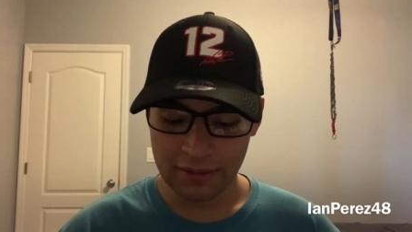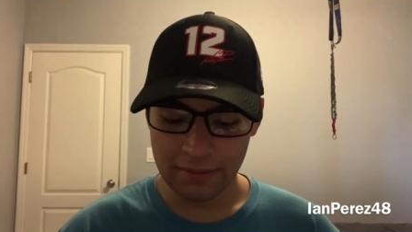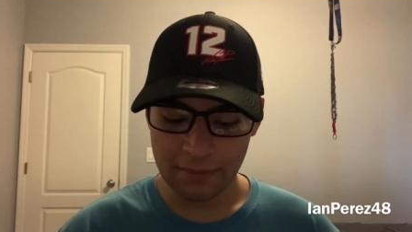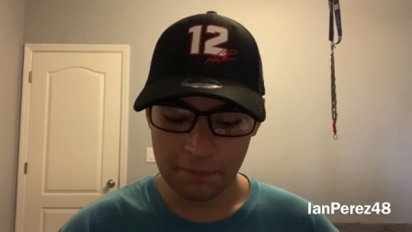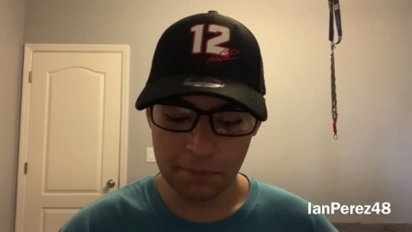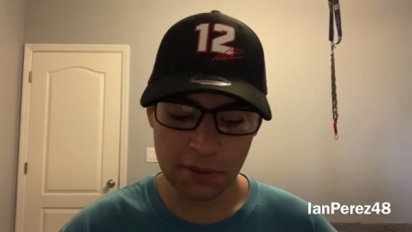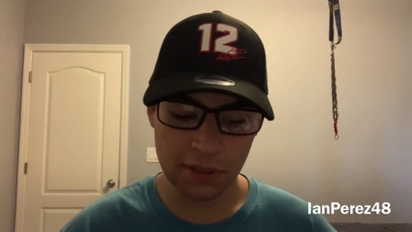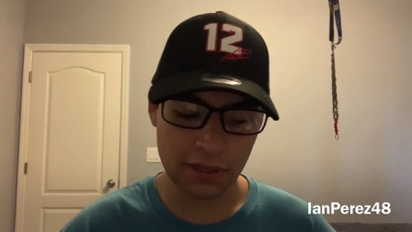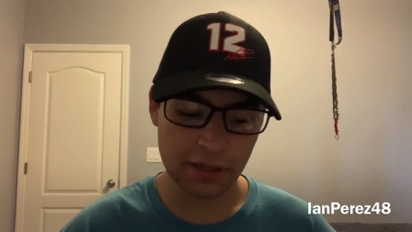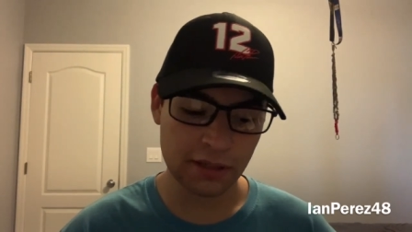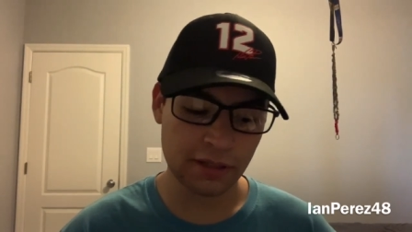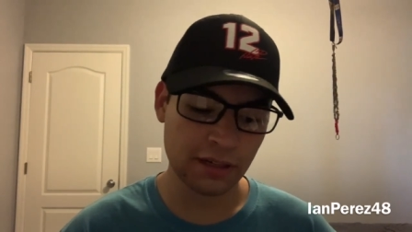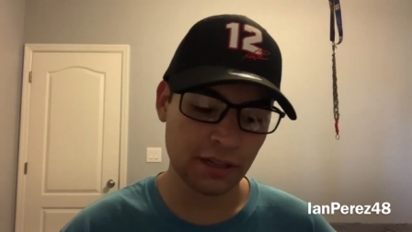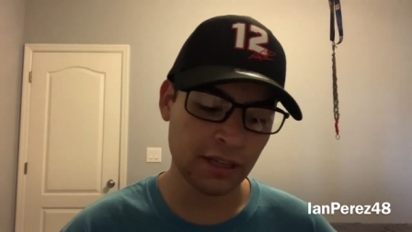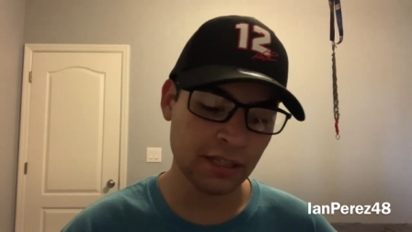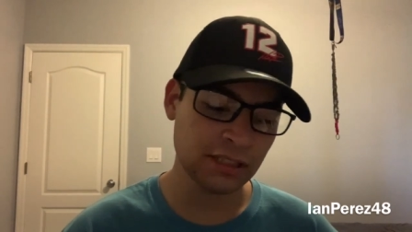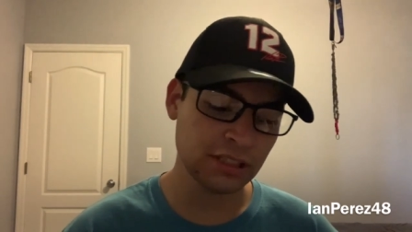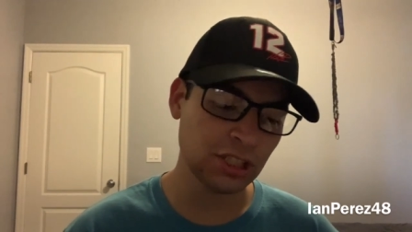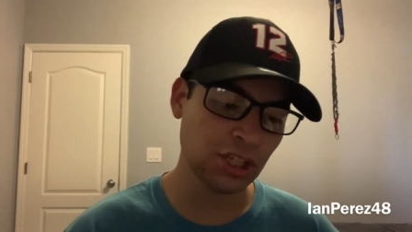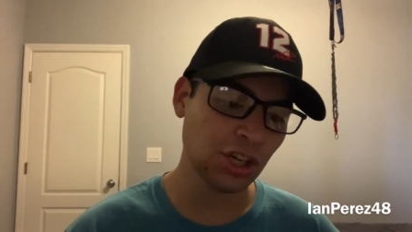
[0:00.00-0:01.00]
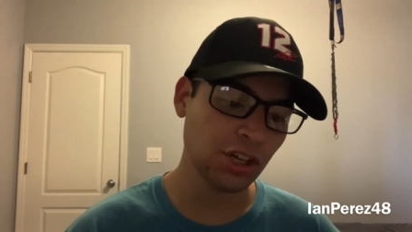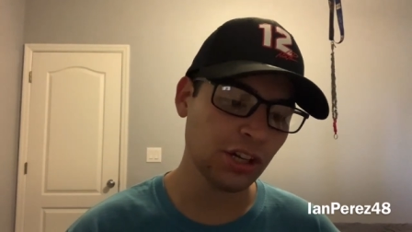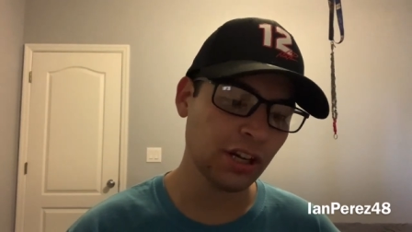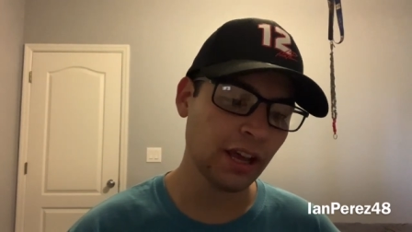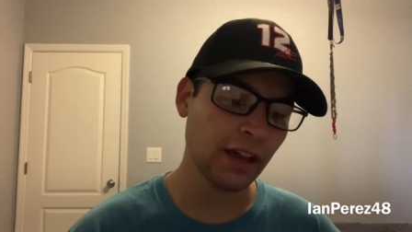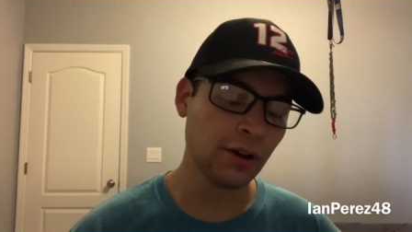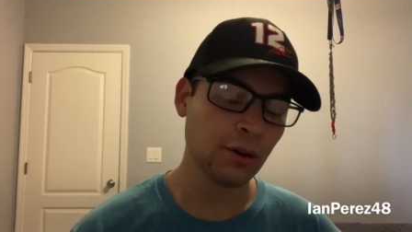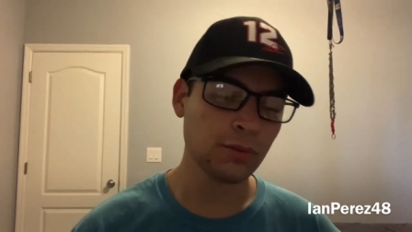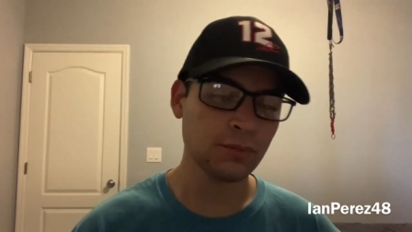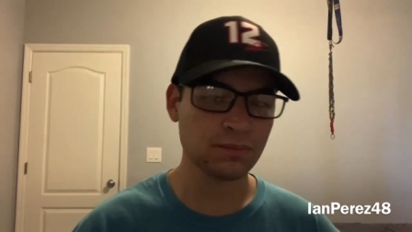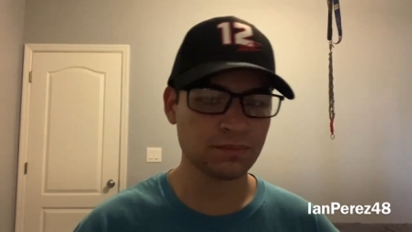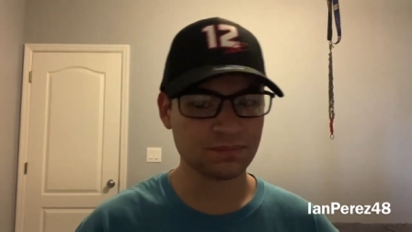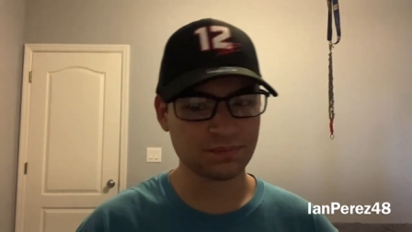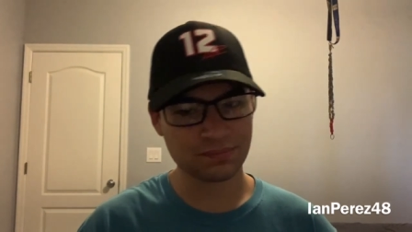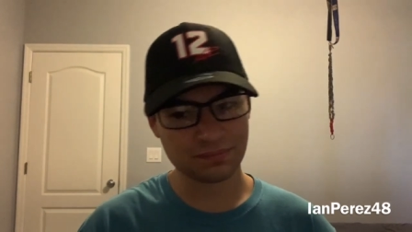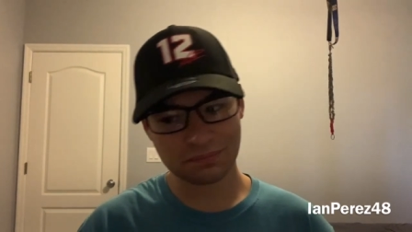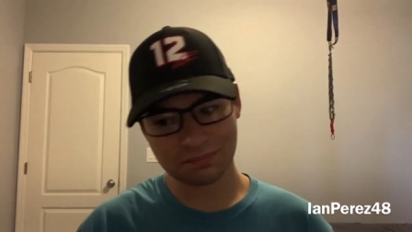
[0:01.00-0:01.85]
But it turned out